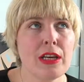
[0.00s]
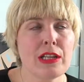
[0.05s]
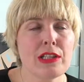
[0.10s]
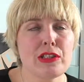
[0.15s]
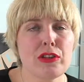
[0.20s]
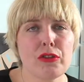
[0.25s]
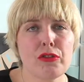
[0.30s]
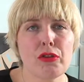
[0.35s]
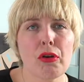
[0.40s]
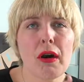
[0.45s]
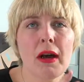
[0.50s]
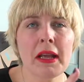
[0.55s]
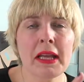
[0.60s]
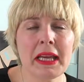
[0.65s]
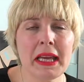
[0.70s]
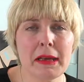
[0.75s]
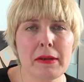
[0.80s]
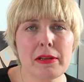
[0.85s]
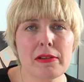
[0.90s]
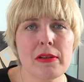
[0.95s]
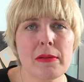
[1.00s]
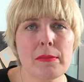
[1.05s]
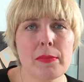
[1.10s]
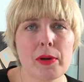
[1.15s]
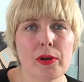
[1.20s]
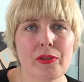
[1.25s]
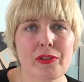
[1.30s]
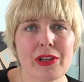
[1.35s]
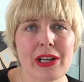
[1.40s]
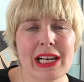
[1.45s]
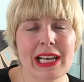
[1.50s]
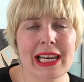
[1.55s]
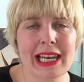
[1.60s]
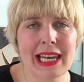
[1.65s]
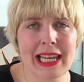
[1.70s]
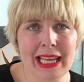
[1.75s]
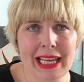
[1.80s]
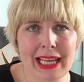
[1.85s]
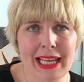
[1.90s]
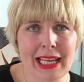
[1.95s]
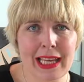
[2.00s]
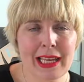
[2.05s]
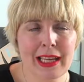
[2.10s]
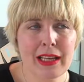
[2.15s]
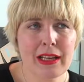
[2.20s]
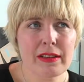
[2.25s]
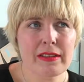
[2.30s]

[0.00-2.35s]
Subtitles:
So try and keep your inbox clear.